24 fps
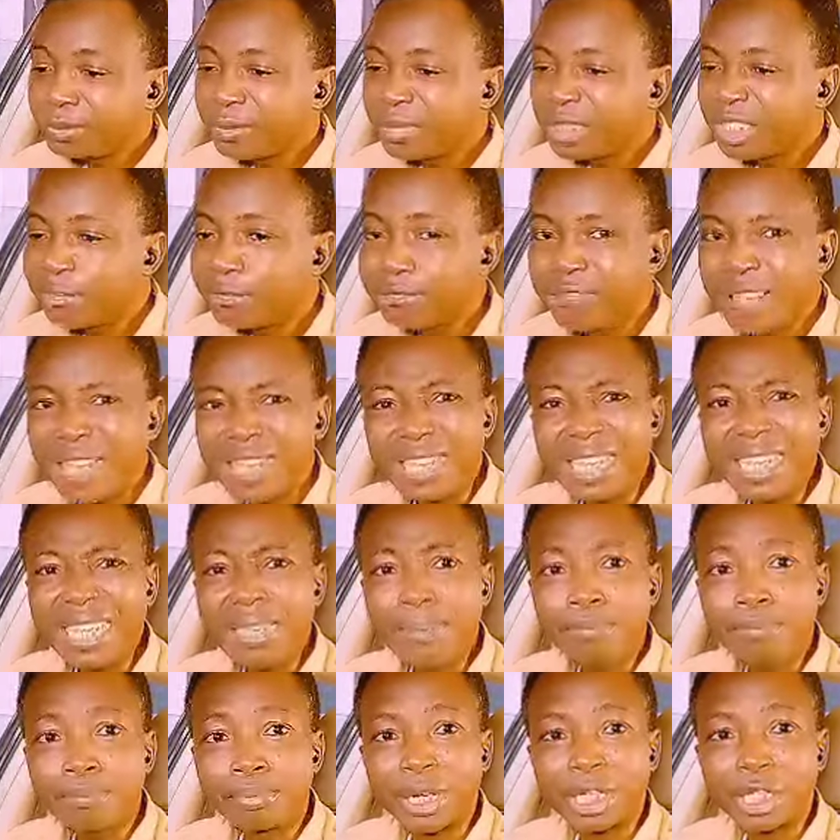first
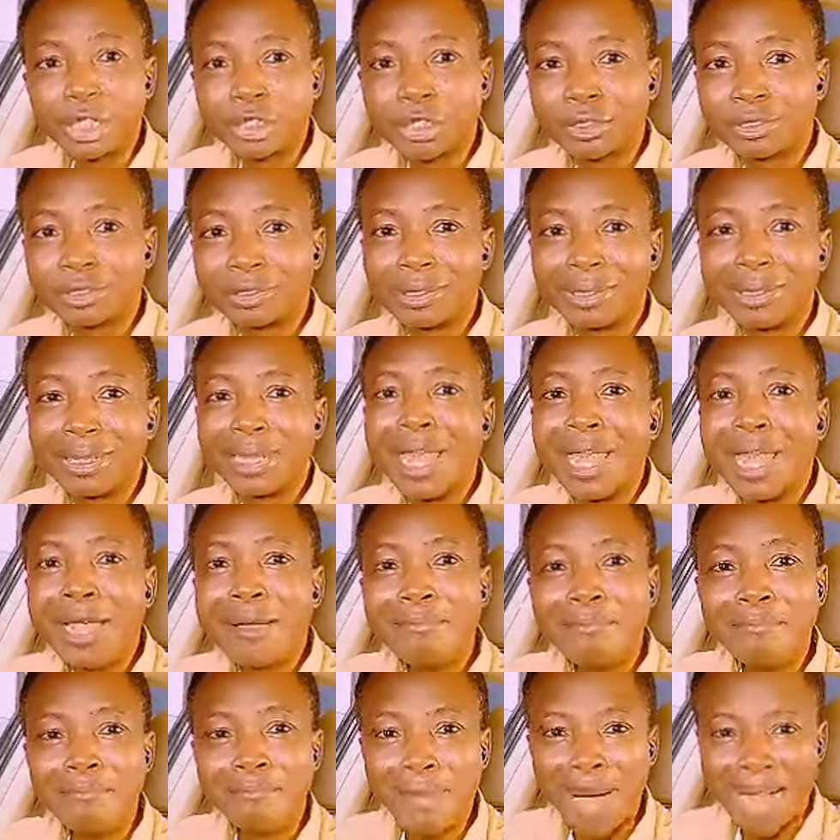impression
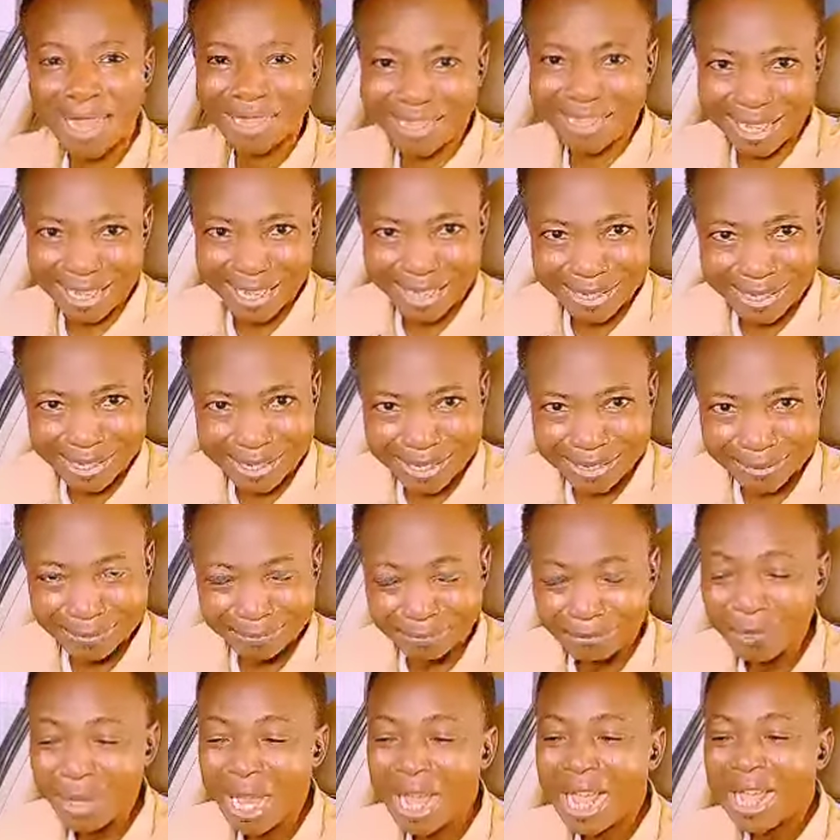matters.
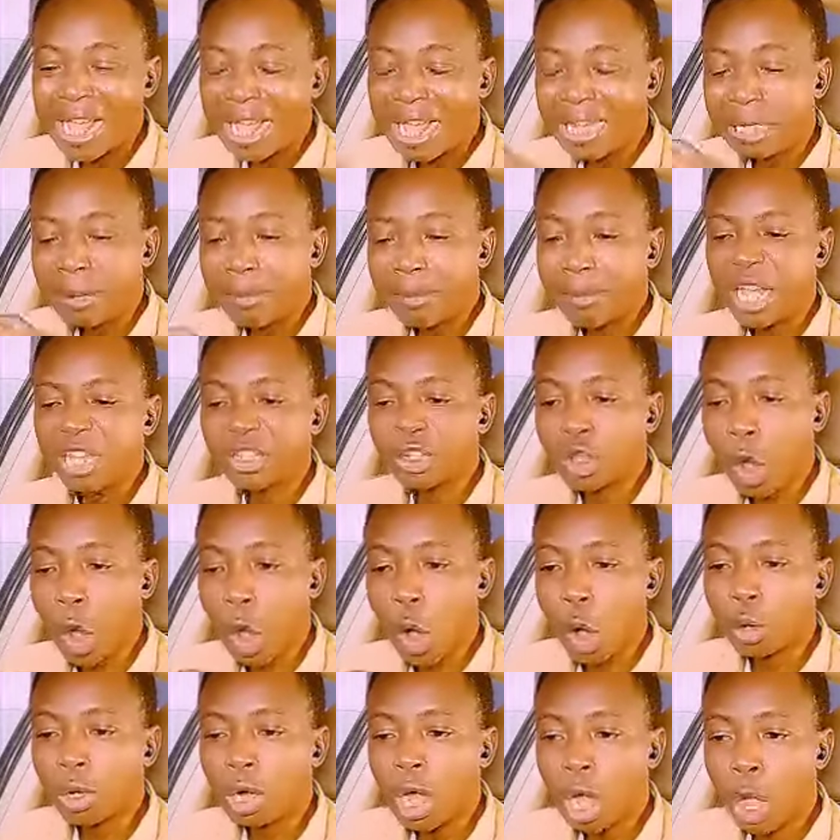It depends
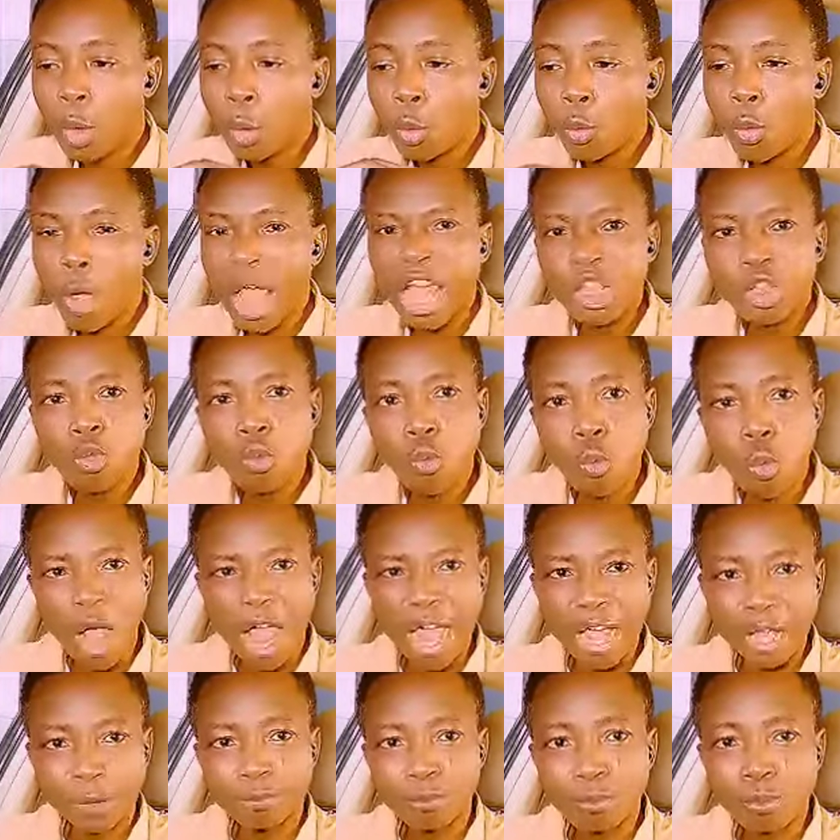on where you
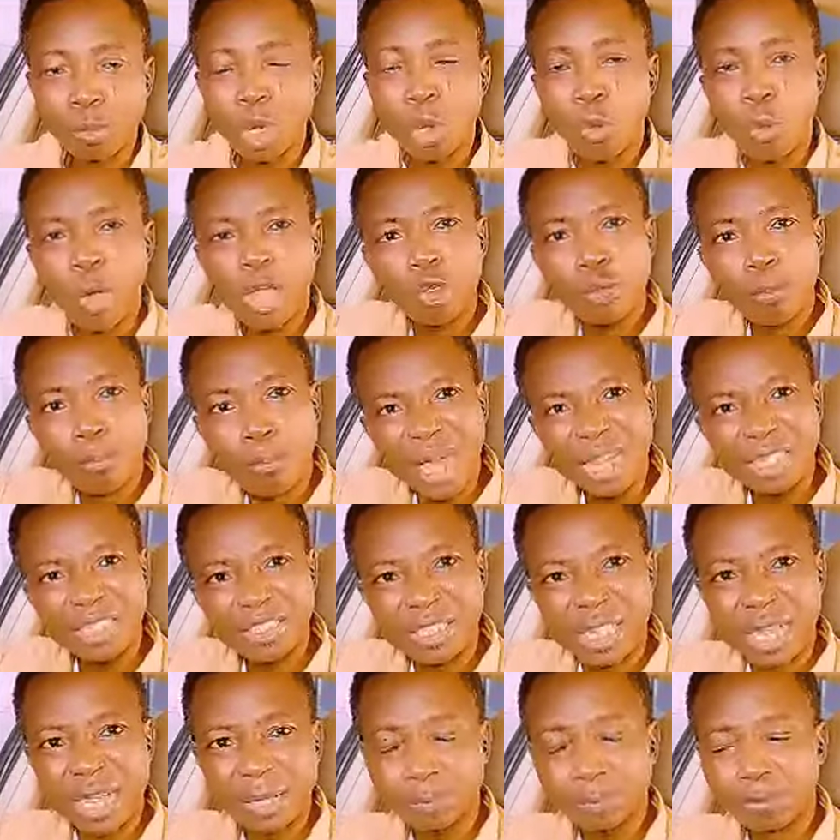were when you met
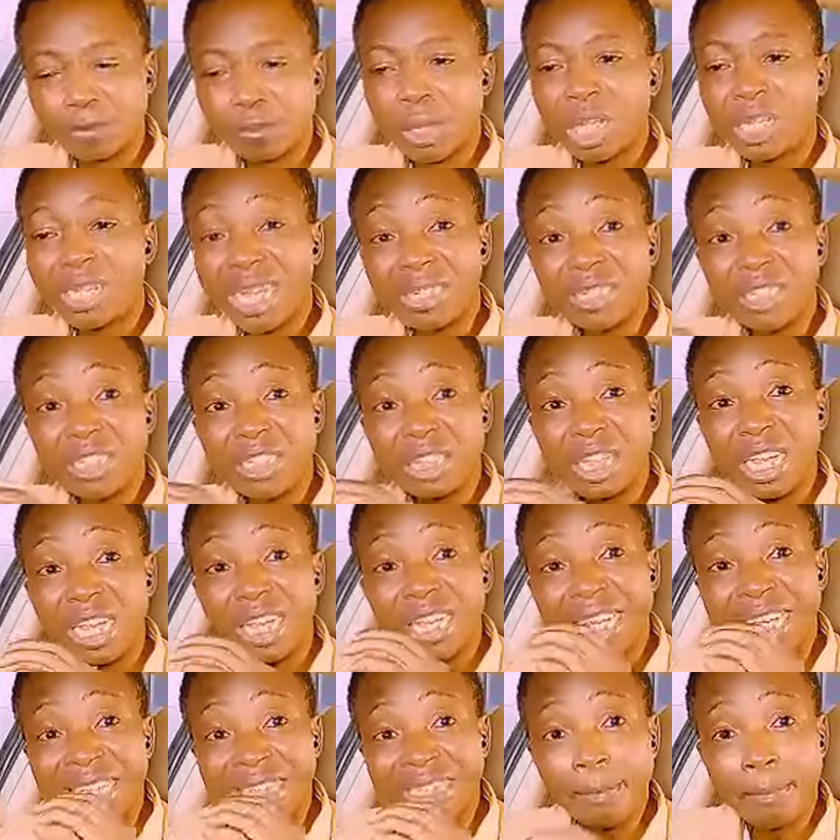them. That is,
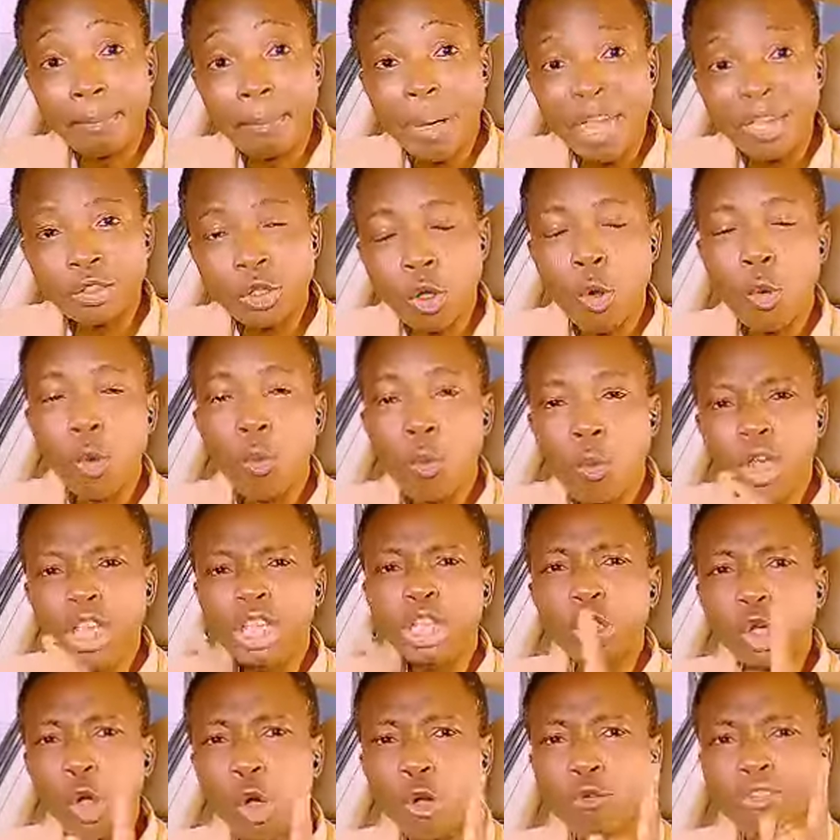it depends on which
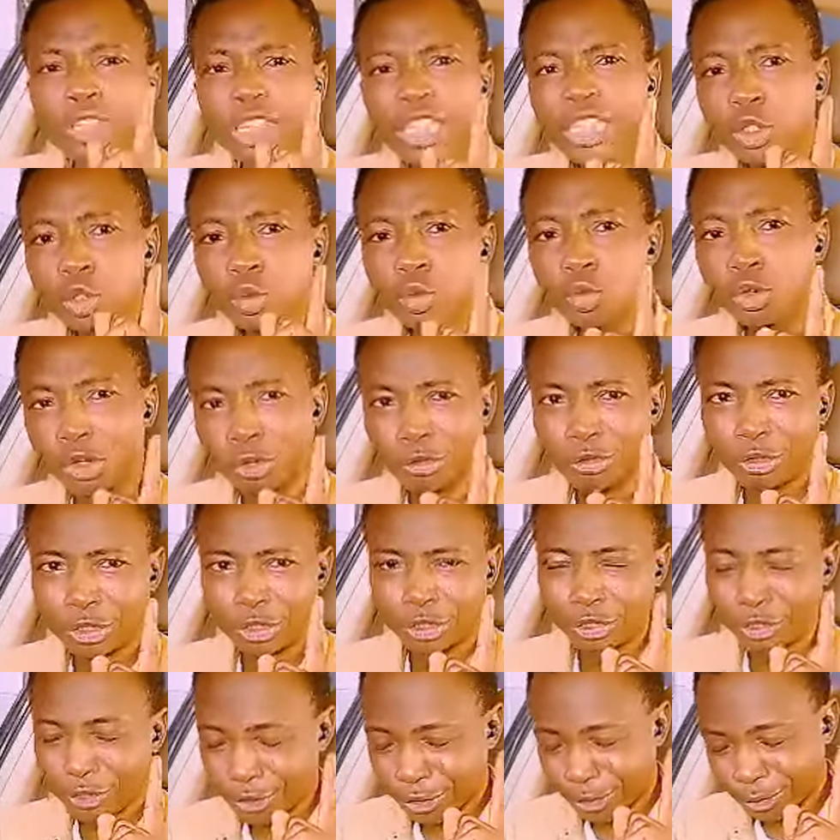of these two
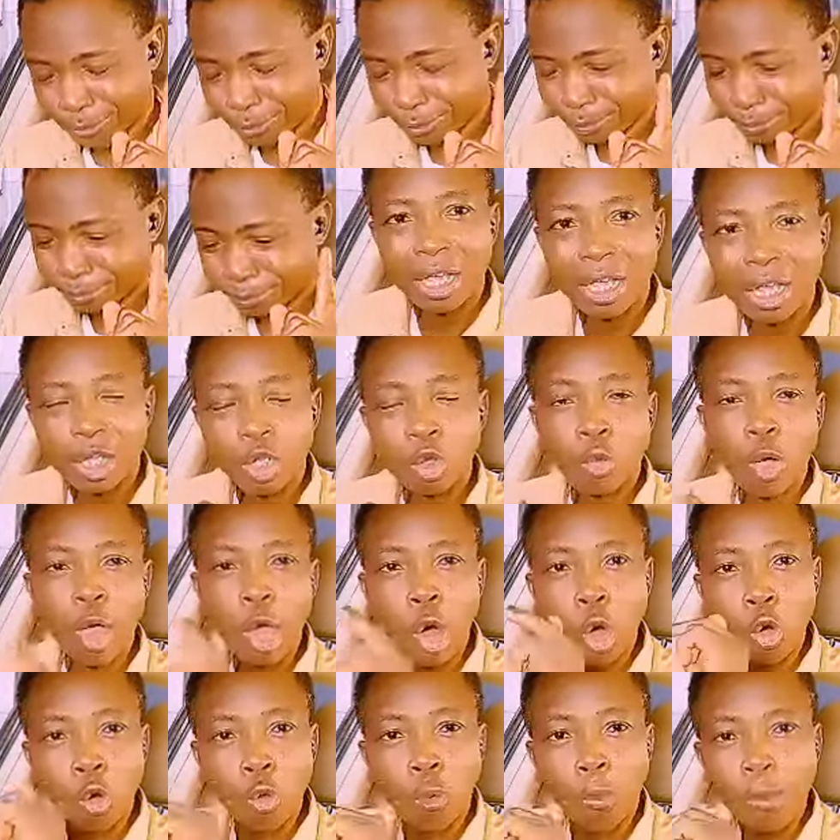countries you were
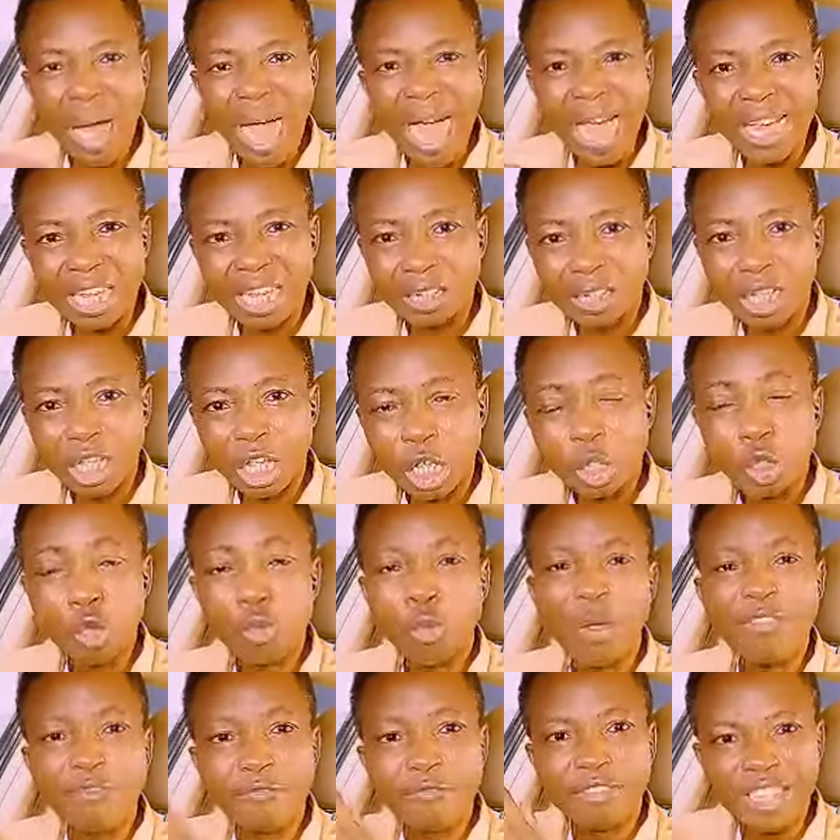occupying, you were
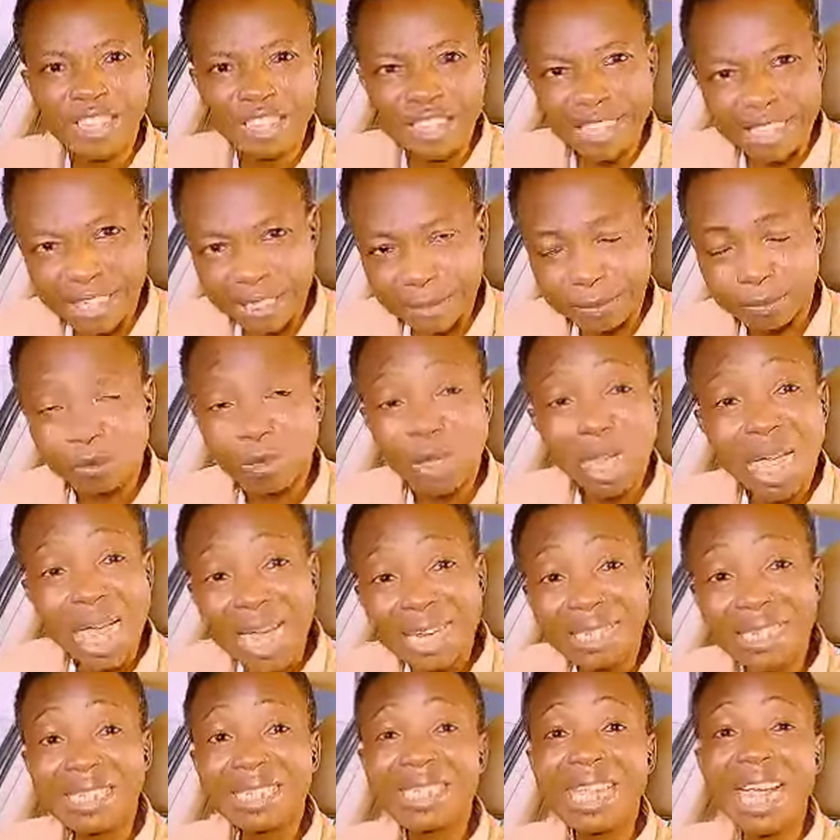visiting at
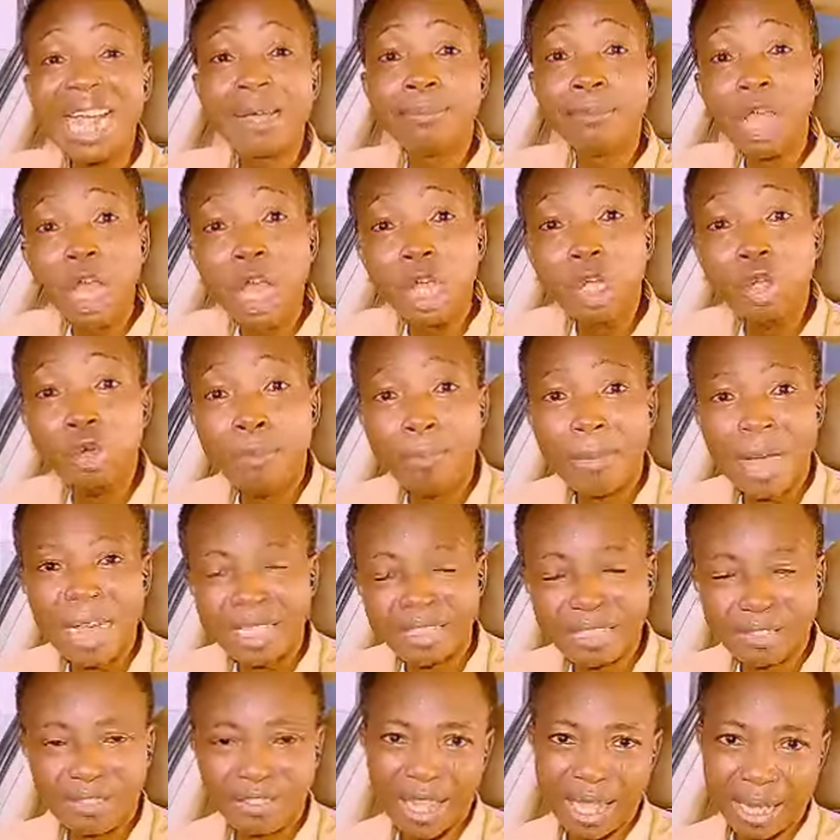the time you met
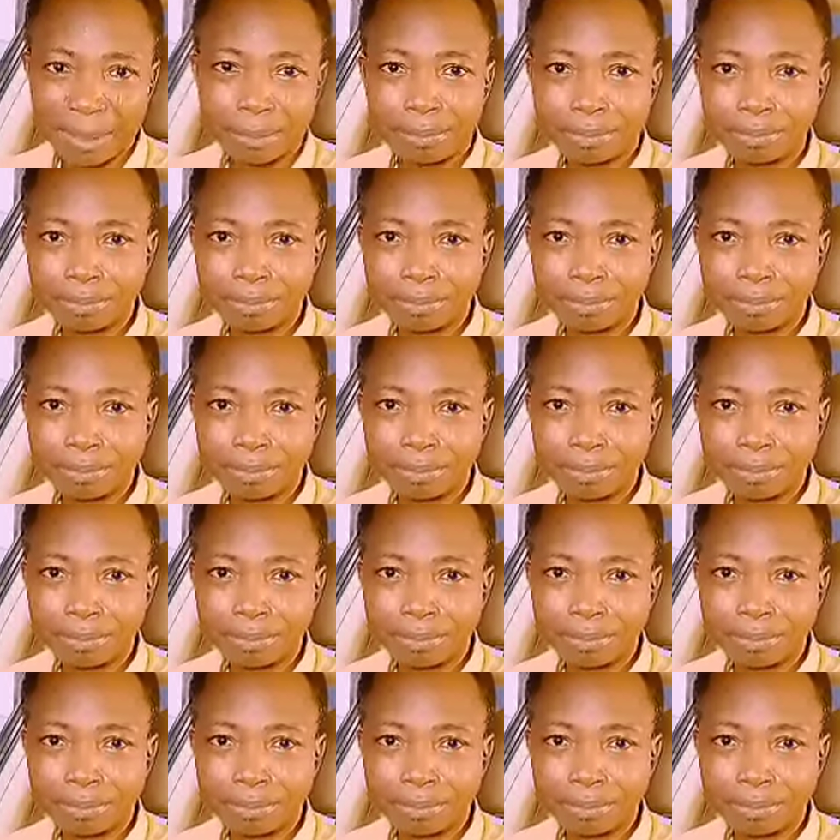them.